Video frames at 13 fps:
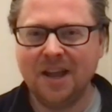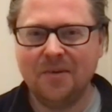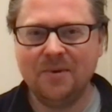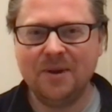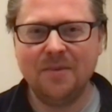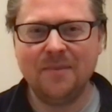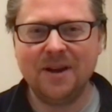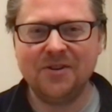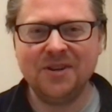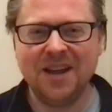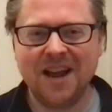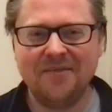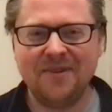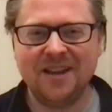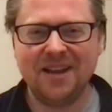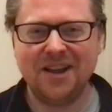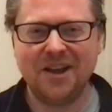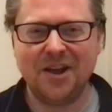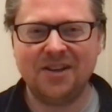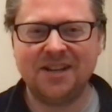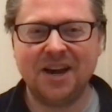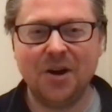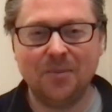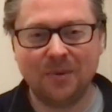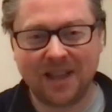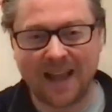I mean, imagine having a, a
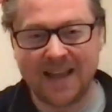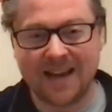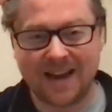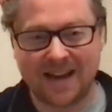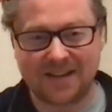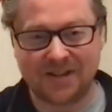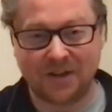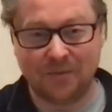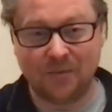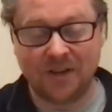terrible head accident,